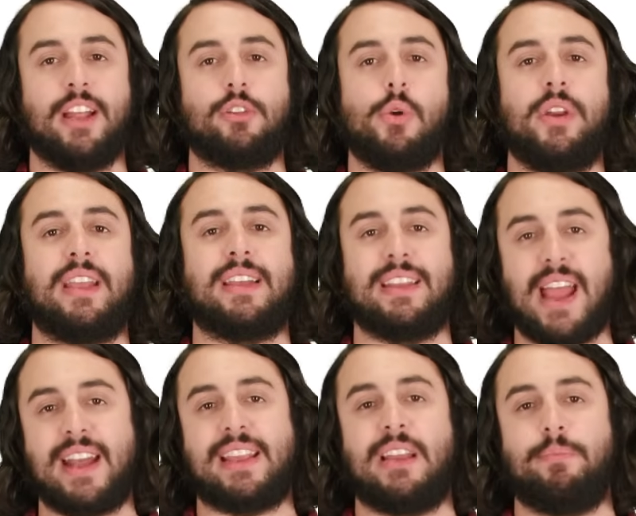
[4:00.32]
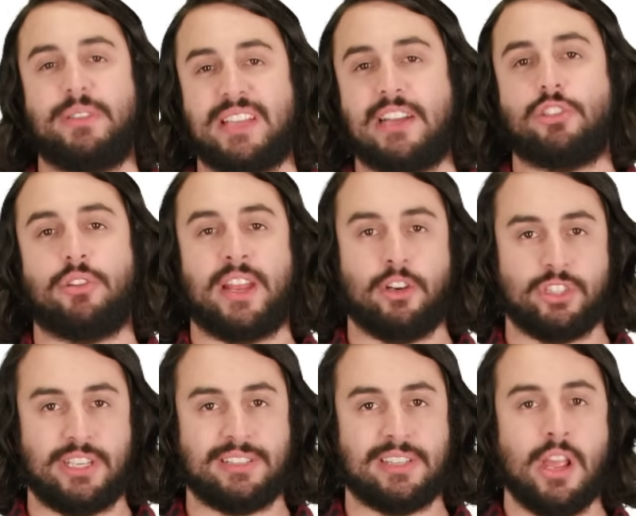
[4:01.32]
including kinetic and potential
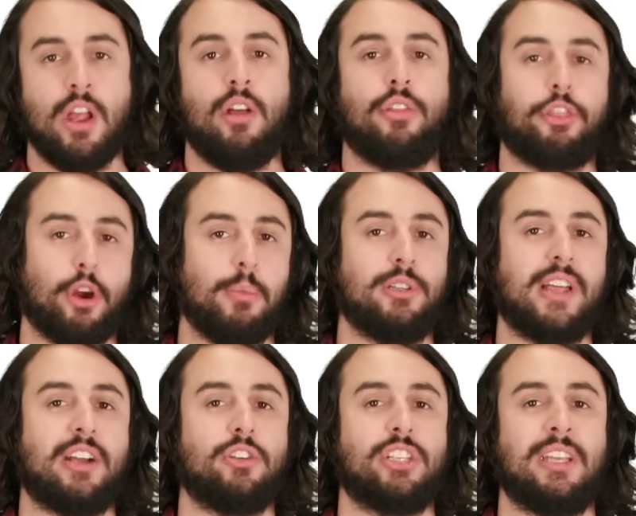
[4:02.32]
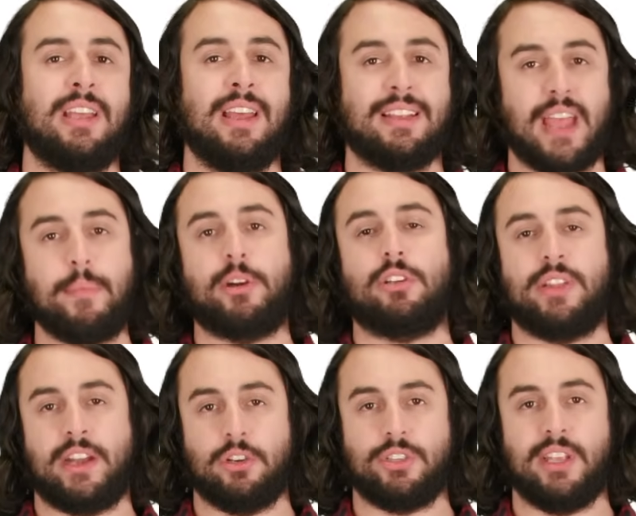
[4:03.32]
energies, thermal energy, chemical
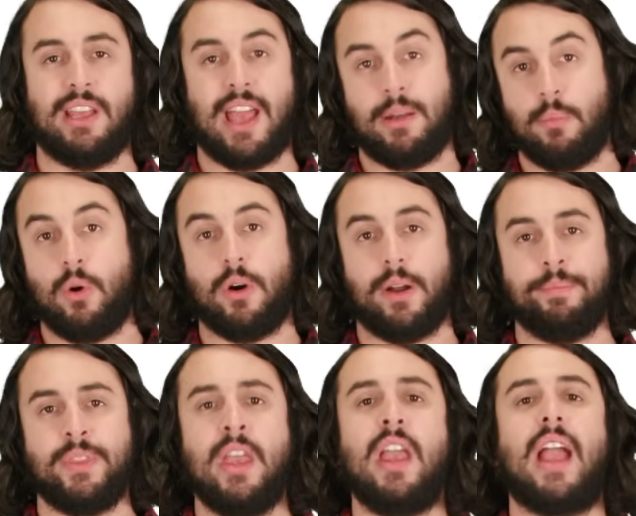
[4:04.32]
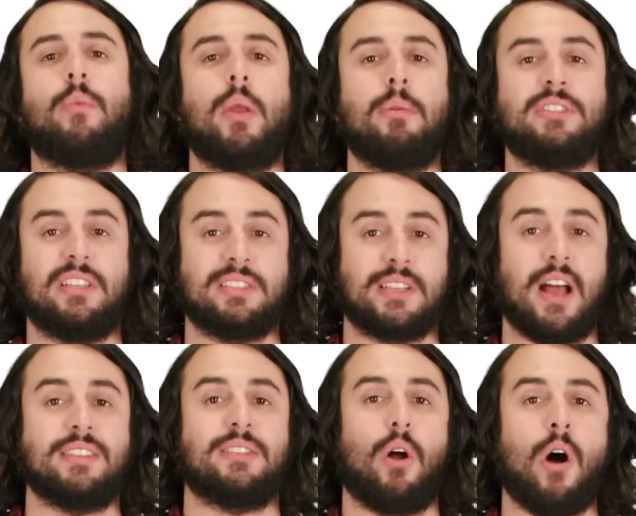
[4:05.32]
energy, and more, and we will
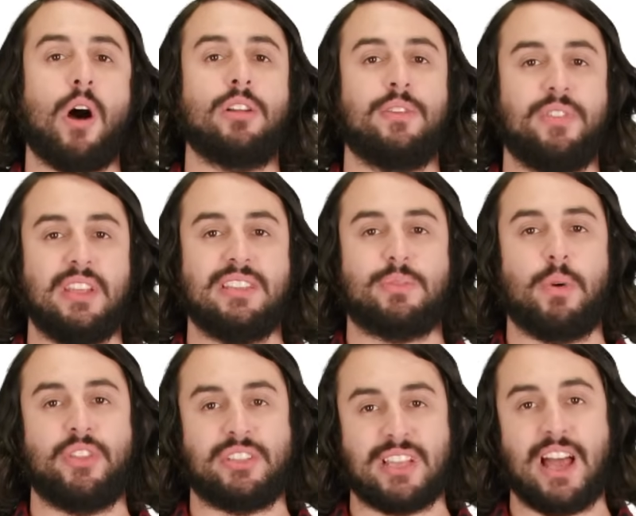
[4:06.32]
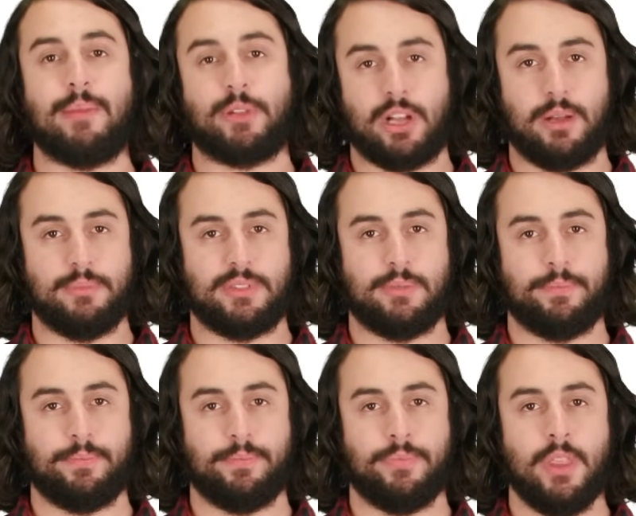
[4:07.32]
discuss all of these when the time comes.
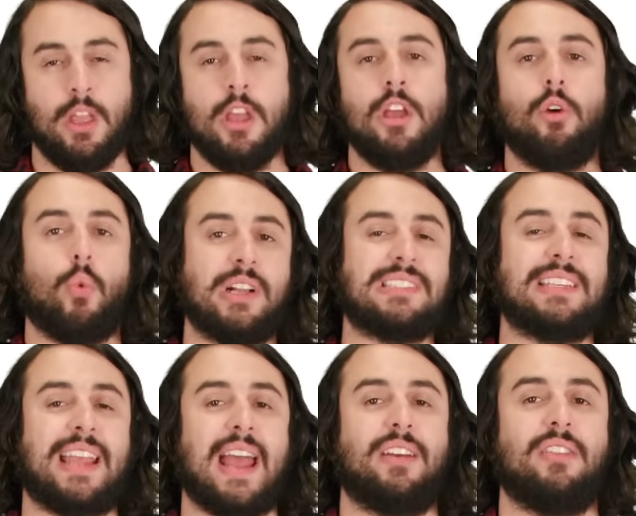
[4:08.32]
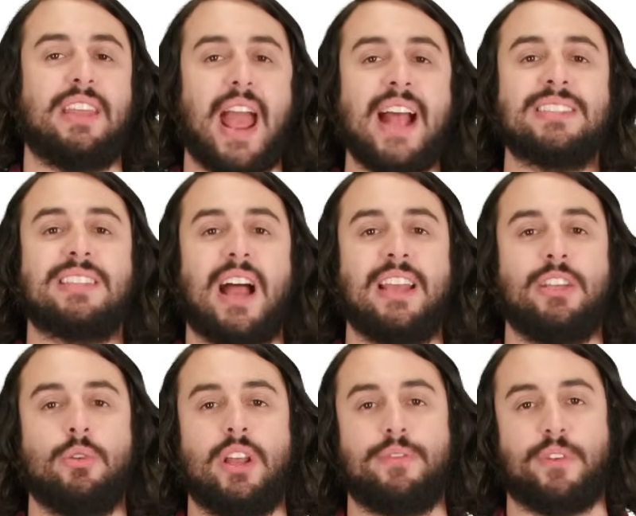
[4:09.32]
Once again, the S I
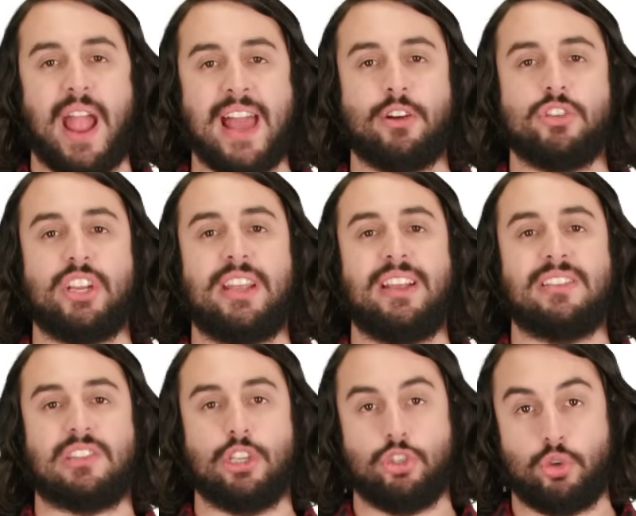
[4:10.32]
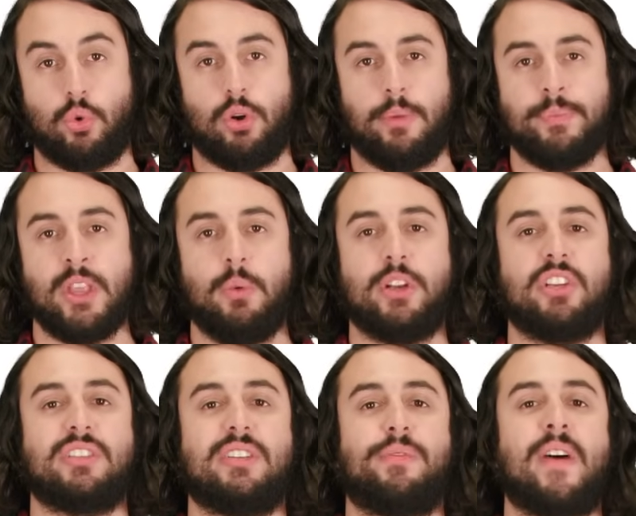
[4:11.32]
unit for energy is the joule, which
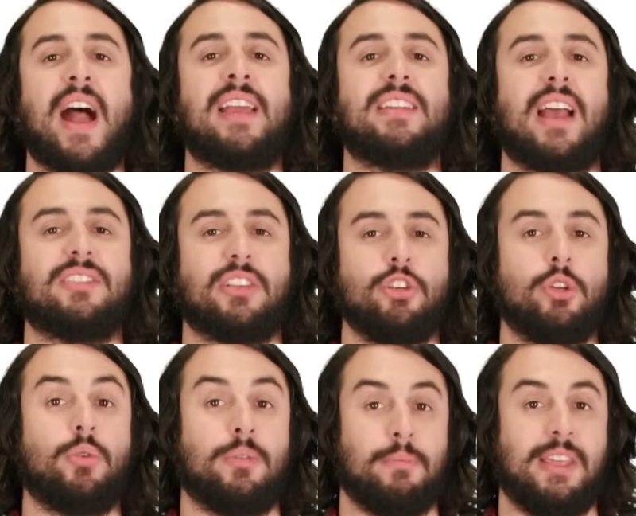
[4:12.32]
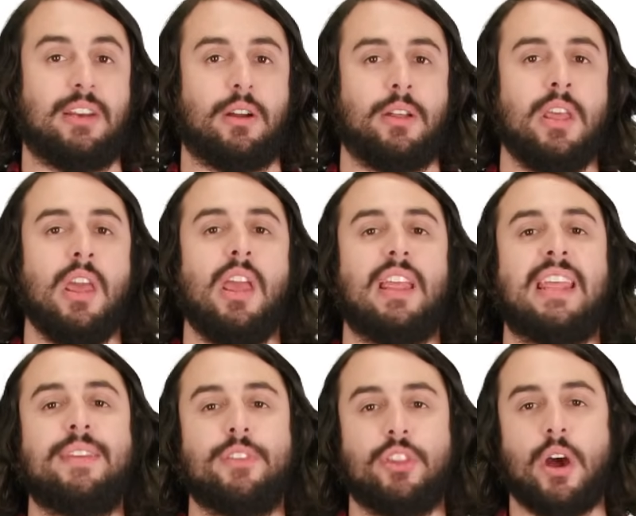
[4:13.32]
is defined as a newton meter,
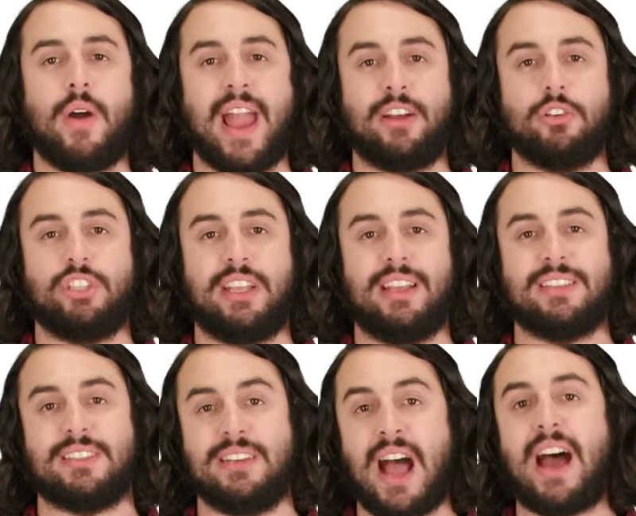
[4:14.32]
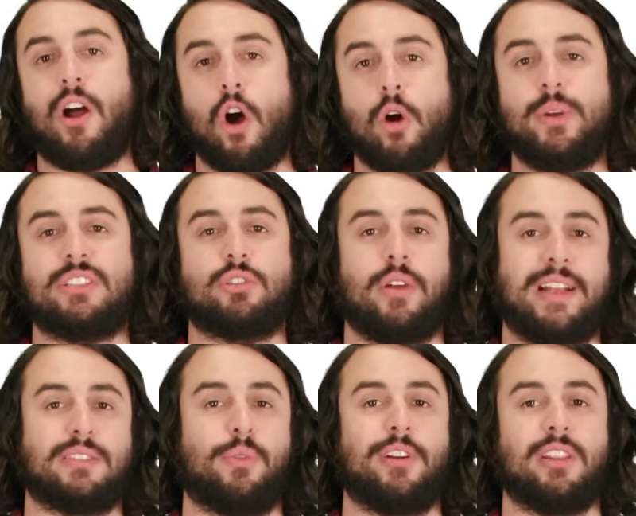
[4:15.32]
even though energy is not always
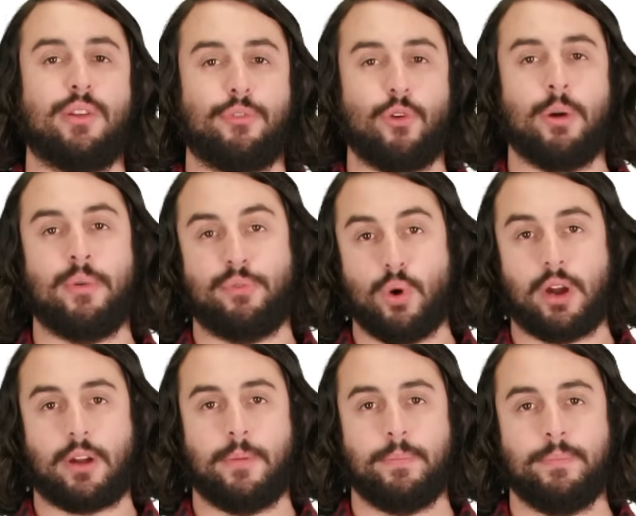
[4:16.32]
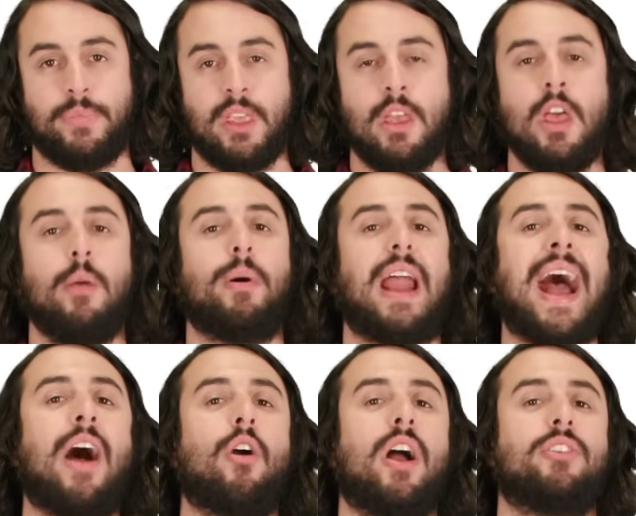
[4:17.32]
transferred in the form of work. But
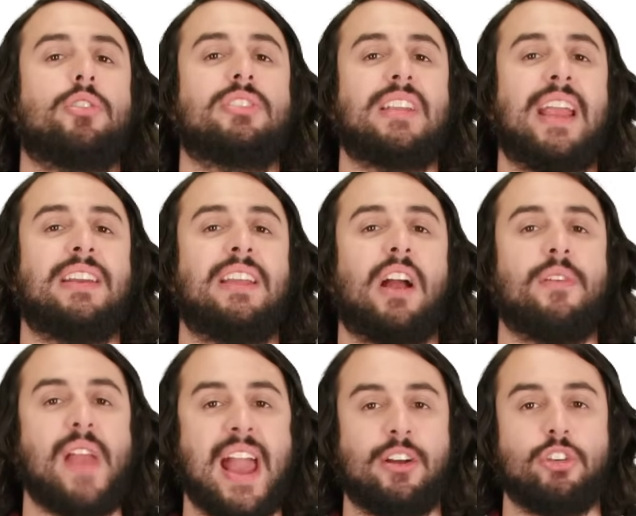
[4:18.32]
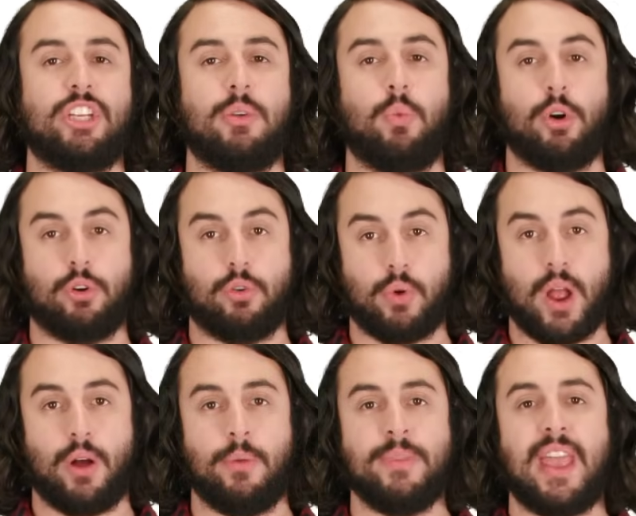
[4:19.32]
our understanding of energy will
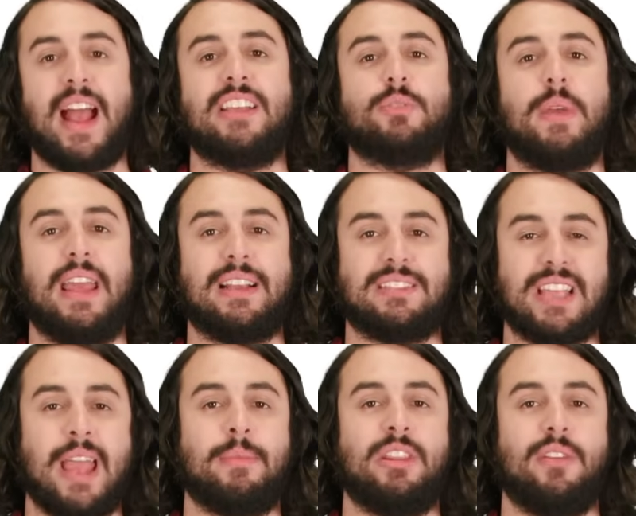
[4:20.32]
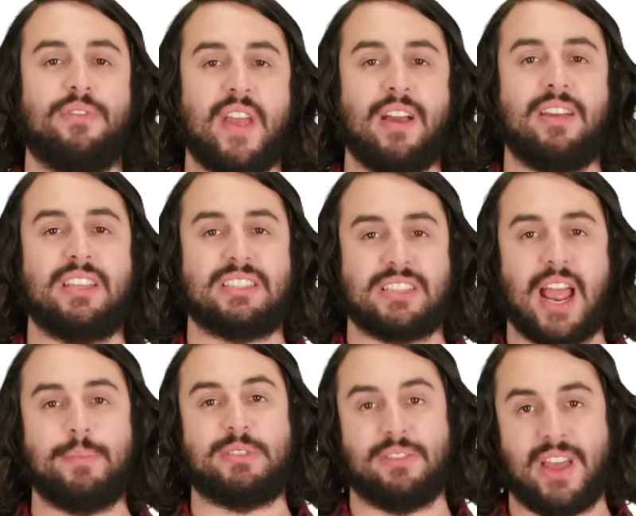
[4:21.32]
grow as we examine the various
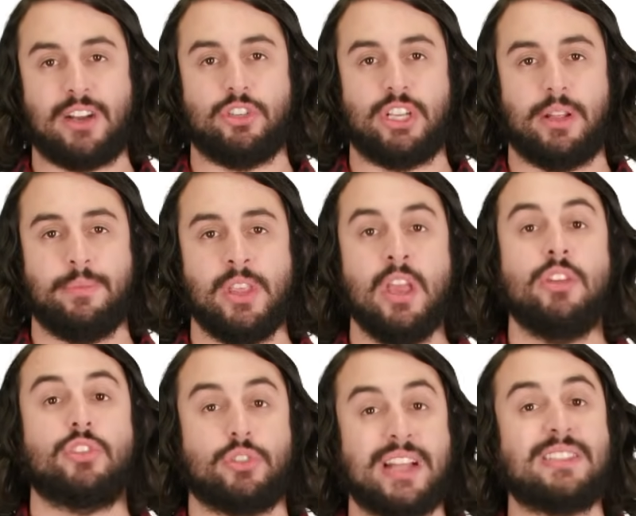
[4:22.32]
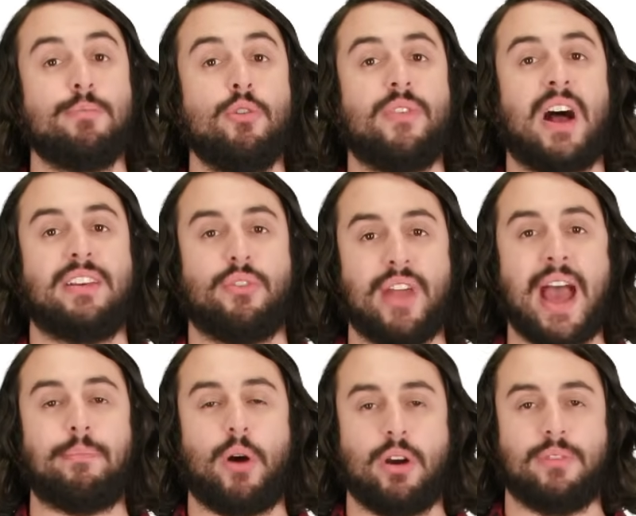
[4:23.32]
types of energy. So let's move on to
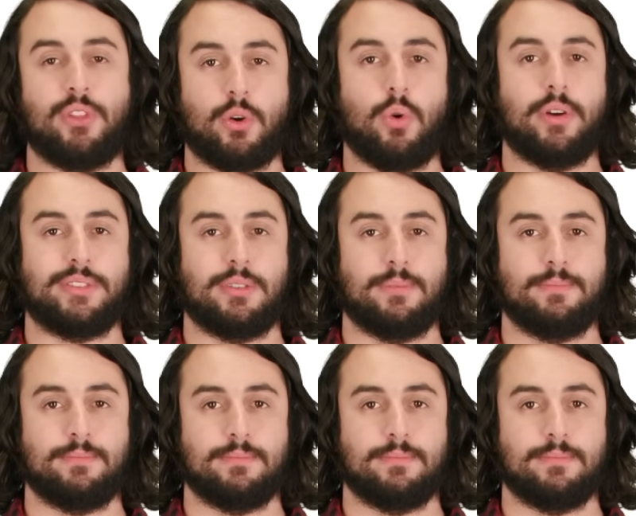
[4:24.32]
that part of the course.